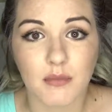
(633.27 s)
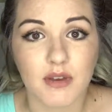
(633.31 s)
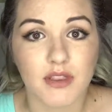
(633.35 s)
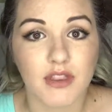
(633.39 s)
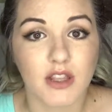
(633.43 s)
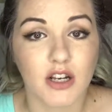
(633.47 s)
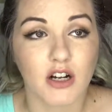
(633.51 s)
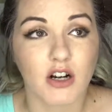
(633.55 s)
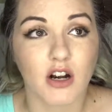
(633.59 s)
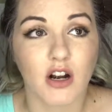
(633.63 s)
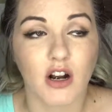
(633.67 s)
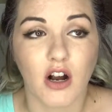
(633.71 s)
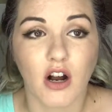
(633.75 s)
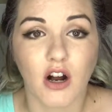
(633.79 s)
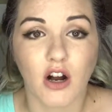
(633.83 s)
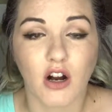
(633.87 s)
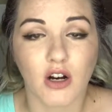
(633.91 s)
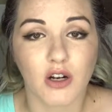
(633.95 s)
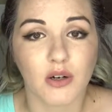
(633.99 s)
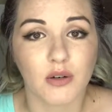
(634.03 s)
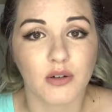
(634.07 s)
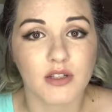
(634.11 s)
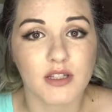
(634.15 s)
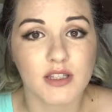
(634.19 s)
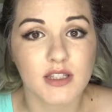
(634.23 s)
there
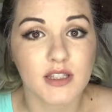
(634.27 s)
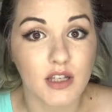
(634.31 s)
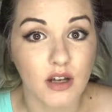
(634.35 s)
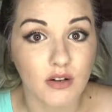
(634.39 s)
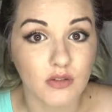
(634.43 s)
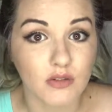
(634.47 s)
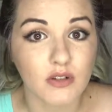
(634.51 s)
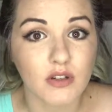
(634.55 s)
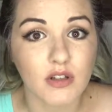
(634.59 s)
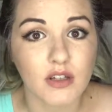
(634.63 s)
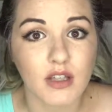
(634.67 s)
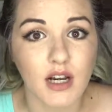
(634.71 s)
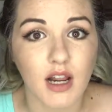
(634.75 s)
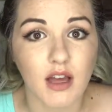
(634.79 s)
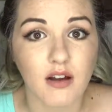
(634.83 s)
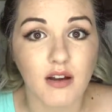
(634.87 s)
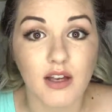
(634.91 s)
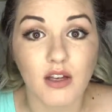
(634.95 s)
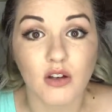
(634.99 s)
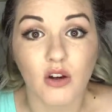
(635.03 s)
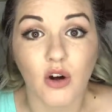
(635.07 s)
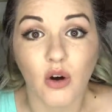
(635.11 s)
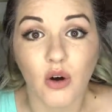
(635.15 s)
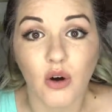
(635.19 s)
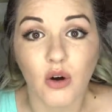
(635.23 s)
are several that I
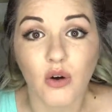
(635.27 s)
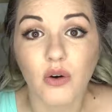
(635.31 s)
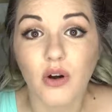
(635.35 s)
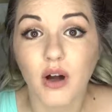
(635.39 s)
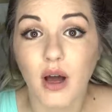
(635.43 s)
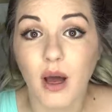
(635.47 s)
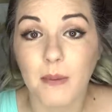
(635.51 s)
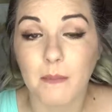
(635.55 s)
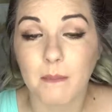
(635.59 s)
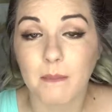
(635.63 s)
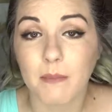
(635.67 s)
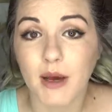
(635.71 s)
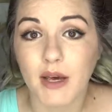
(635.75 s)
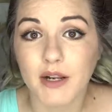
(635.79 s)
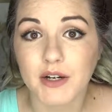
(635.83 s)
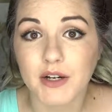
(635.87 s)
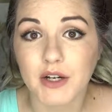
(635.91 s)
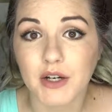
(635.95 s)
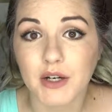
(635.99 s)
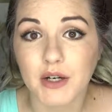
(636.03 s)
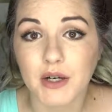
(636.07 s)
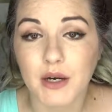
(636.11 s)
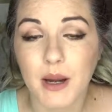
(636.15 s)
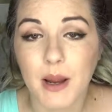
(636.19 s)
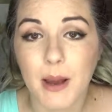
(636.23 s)
like a whole lot
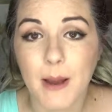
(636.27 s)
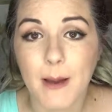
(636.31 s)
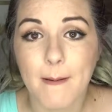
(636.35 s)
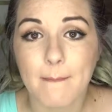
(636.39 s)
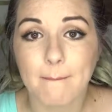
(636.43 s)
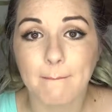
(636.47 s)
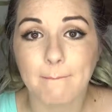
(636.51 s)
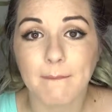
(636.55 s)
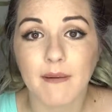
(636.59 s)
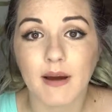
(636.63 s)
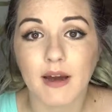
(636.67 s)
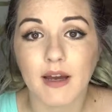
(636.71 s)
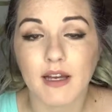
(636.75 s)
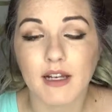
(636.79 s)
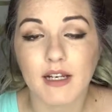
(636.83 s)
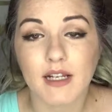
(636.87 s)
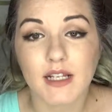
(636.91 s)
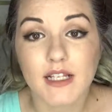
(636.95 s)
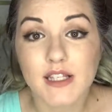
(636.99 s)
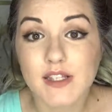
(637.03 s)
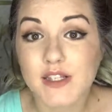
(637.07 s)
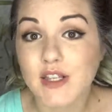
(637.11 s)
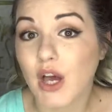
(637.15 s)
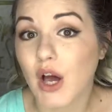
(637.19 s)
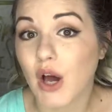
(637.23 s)
better, but
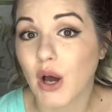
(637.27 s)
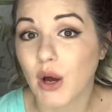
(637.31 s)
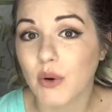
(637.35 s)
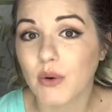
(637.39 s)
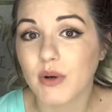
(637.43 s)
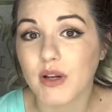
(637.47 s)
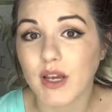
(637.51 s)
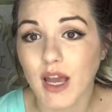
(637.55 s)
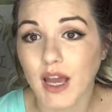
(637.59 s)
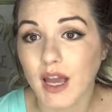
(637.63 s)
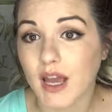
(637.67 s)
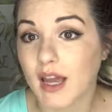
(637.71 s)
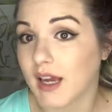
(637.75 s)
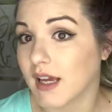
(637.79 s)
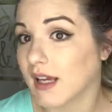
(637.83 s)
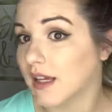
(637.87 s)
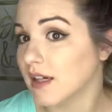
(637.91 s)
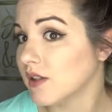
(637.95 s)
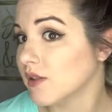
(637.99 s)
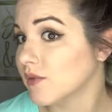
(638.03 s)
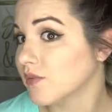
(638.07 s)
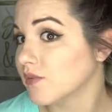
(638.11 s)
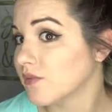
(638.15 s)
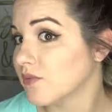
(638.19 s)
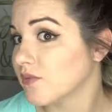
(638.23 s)
it's
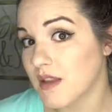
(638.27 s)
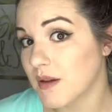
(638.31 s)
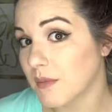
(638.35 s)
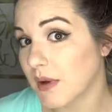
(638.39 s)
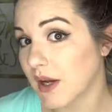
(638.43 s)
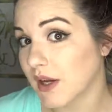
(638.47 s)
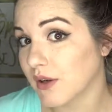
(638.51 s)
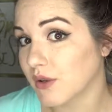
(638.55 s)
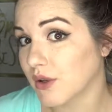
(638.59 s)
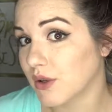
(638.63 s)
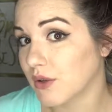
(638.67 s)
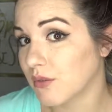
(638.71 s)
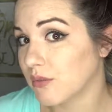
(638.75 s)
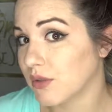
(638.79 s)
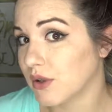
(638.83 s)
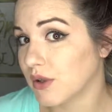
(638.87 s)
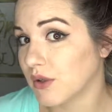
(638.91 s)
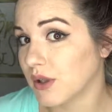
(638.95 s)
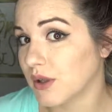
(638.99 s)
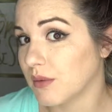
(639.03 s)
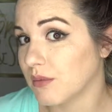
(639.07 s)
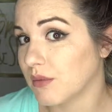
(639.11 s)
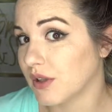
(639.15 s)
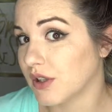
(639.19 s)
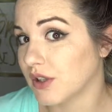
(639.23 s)
okay. The Micro
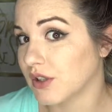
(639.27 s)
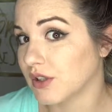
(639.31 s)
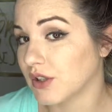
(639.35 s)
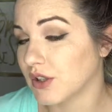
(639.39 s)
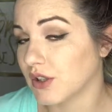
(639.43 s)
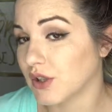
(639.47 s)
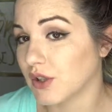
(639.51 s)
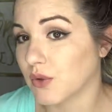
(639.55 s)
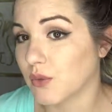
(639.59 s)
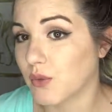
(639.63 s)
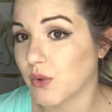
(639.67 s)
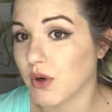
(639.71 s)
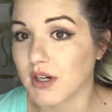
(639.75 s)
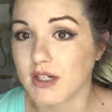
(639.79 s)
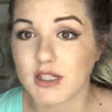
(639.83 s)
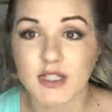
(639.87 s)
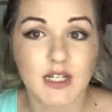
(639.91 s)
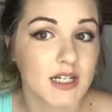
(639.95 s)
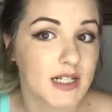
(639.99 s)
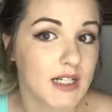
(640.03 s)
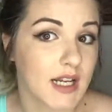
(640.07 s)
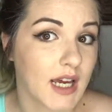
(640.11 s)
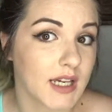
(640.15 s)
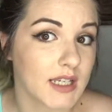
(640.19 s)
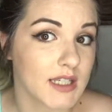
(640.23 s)
Beauty Blender worked
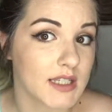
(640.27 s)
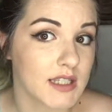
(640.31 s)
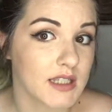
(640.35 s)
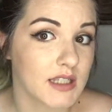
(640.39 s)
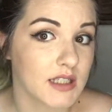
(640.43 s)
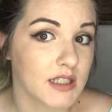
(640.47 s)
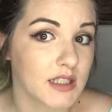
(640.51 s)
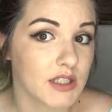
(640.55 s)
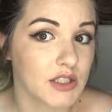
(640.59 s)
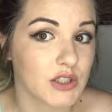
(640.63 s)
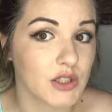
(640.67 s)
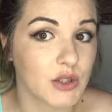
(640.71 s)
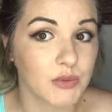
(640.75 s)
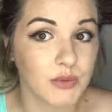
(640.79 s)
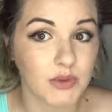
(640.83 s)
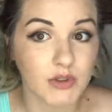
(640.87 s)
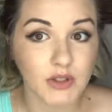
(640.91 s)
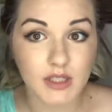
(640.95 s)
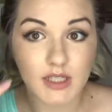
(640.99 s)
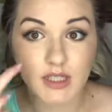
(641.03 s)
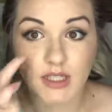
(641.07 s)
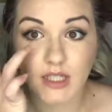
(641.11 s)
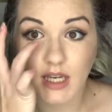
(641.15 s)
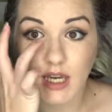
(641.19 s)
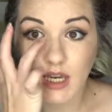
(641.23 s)
nicely to
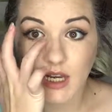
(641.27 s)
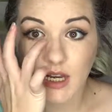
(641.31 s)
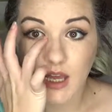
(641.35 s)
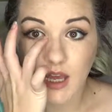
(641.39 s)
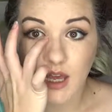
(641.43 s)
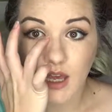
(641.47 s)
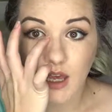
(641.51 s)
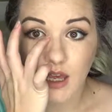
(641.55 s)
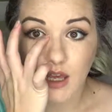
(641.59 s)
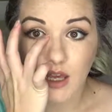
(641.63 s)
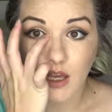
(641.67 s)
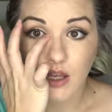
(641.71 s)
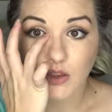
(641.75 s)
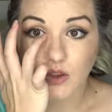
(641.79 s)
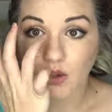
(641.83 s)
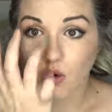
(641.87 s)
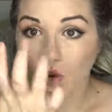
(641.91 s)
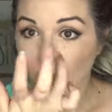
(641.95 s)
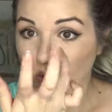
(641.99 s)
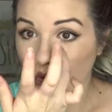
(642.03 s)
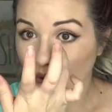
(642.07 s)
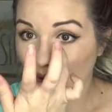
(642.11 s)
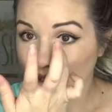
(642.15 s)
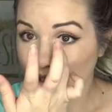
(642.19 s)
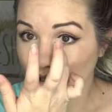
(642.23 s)
really get in
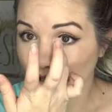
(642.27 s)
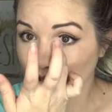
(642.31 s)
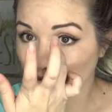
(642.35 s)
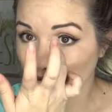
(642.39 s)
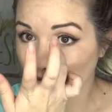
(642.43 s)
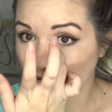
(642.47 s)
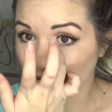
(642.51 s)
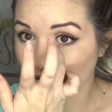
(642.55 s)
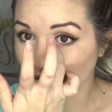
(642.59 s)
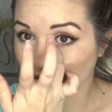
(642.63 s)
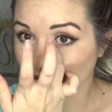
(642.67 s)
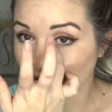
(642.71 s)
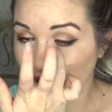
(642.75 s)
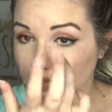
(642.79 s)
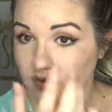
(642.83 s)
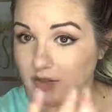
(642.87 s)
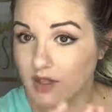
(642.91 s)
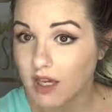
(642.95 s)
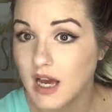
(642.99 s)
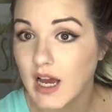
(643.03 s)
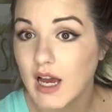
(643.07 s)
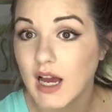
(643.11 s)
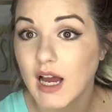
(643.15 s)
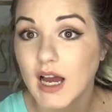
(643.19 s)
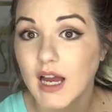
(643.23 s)
the inner corner of
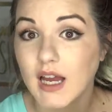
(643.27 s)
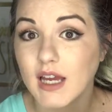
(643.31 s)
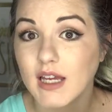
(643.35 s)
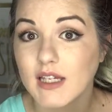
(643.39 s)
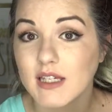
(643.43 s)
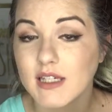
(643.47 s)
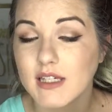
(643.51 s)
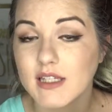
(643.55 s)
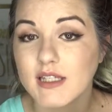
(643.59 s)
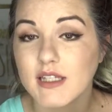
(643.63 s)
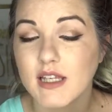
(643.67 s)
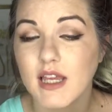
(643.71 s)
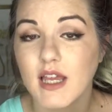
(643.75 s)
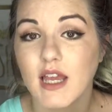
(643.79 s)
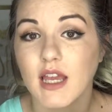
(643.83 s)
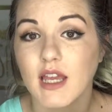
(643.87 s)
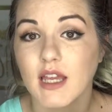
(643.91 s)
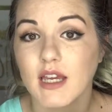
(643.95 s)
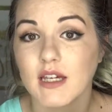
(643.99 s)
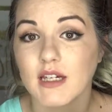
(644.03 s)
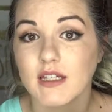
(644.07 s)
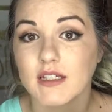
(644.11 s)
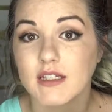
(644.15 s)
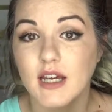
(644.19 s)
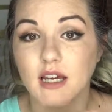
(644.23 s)
the eyes,
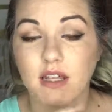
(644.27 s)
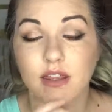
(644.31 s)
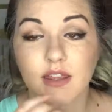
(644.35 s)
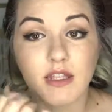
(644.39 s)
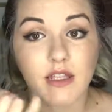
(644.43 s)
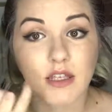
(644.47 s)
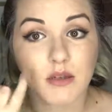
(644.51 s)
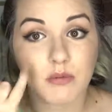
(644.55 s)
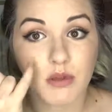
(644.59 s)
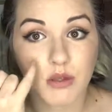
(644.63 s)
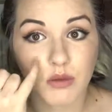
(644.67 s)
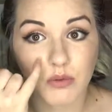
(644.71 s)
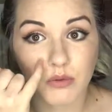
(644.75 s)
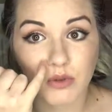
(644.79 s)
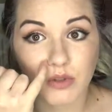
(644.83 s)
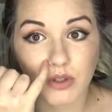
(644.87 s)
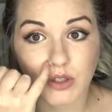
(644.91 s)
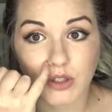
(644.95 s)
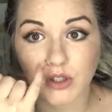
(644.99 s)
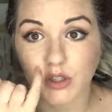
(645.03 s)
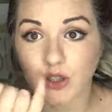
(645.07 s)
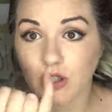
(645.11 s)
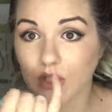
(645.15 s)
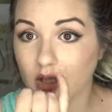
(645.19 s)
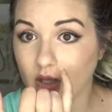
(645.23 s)
and I think it'd be really
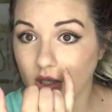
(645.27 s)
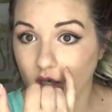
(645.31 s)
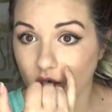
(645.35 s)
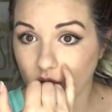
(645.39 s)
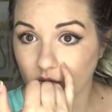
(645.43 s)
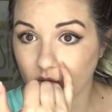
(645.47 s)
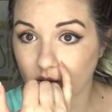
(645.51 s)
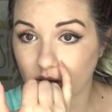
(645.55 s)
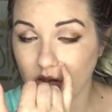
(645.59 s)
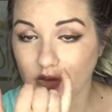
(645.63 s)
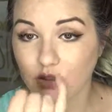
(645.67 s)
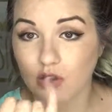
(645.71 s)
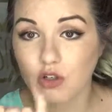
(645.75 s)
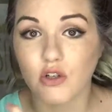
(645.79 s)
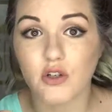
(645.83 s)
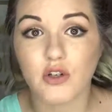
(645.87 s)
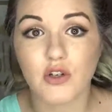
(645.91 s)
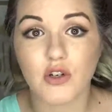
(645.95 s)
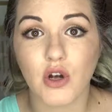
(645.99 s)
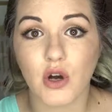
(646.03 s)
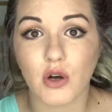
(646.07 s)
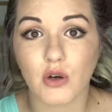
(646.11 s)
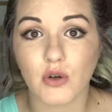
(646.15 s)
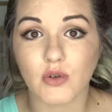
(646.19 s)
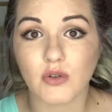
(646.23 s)
good around the
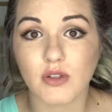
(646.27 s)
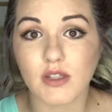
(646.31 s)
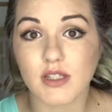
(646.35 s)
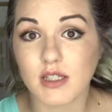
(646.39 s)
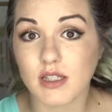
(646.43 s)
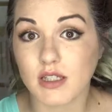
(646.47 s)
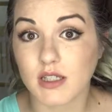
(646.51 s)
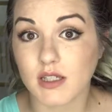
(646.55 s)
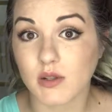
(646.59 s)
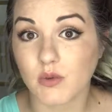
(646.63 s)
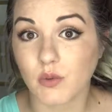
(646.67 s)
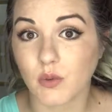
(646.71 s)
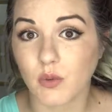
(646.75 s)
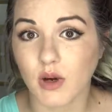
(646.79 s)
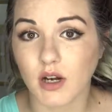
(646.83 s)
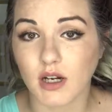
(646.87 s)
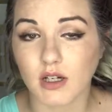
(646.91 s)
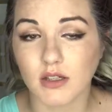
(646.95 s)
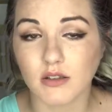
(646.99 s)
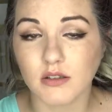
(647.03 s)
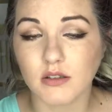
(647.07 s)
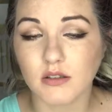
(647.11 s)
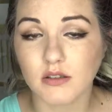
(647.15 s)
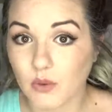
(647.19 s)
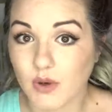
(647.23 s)
nose as
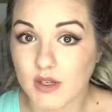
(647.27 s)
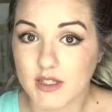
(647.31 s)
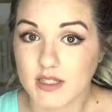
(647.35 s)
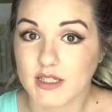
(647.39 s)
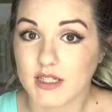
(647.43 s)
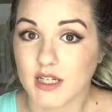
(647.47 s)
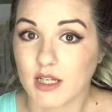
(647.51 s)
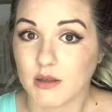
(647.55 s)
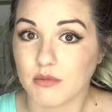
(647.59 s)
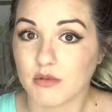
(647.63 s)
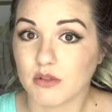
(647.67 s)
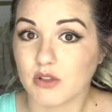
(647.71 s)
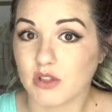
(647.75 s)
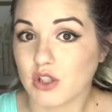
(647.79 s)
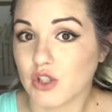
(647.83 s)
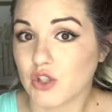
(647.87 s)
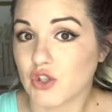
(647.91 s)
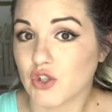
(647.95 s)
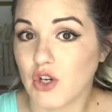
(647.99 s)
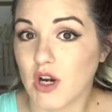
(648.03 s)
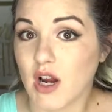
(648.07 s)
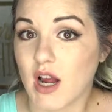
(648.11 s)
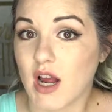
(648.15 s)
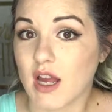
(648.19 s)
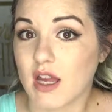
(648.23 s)
well. I wasn't able to
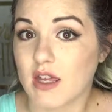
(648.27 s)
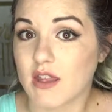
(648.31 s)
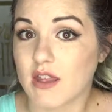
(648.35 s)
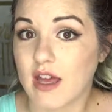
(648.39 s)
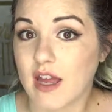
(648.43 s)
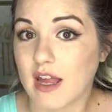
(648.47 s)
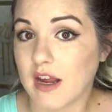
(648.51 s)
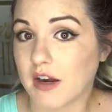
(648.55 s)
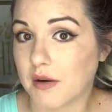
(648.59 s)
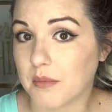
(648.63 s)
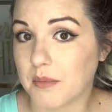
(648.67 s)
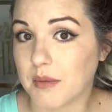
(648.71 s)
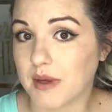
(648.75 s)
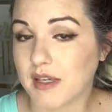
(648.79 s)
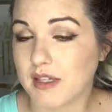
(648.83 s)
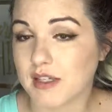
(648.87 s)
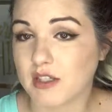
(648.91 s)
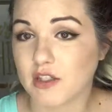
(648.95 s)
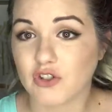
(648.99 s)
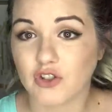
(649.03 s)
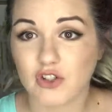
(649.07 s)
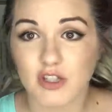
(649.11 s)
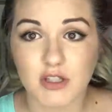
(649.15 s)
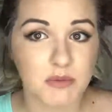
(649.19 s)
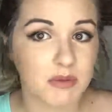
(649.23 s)
try the hair
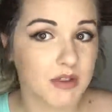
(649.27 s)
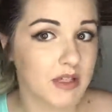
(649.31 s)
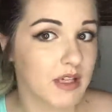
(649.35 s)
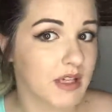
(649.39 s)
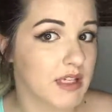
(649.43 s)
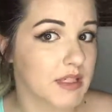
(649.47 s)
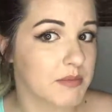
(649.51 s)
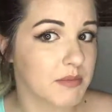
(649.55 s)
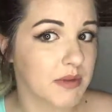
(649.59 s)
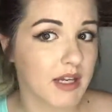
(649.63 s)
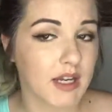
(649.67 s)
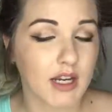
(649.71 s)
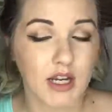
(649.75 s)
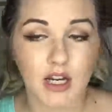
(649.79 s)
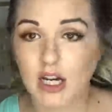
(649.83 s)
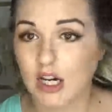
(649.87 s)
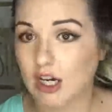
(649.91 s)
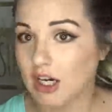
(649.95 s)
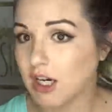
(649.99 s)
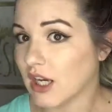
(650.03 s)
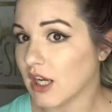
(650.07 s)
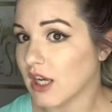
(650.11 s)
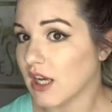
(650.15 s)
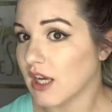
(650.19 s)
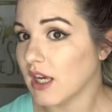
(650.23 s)
mist just because my
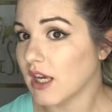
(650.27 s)
hair